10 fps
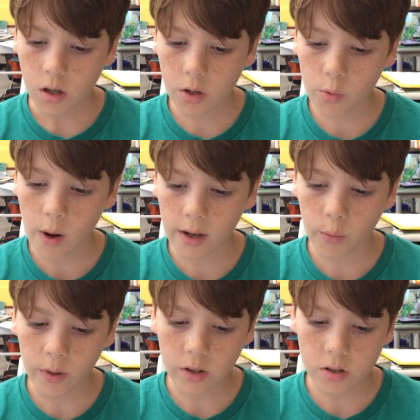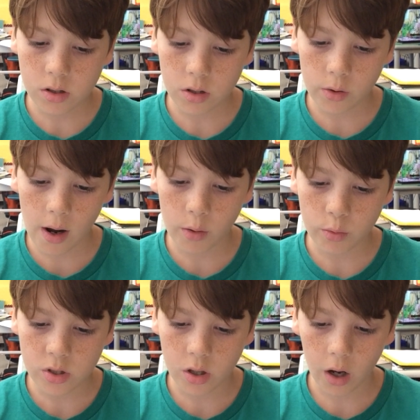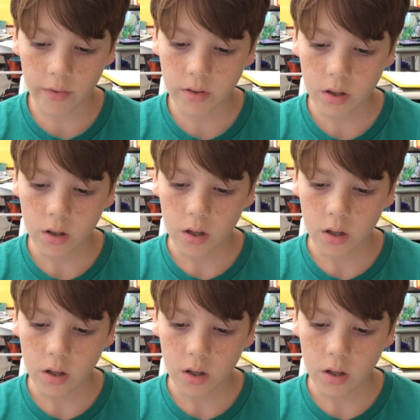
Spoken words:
the ground was soft.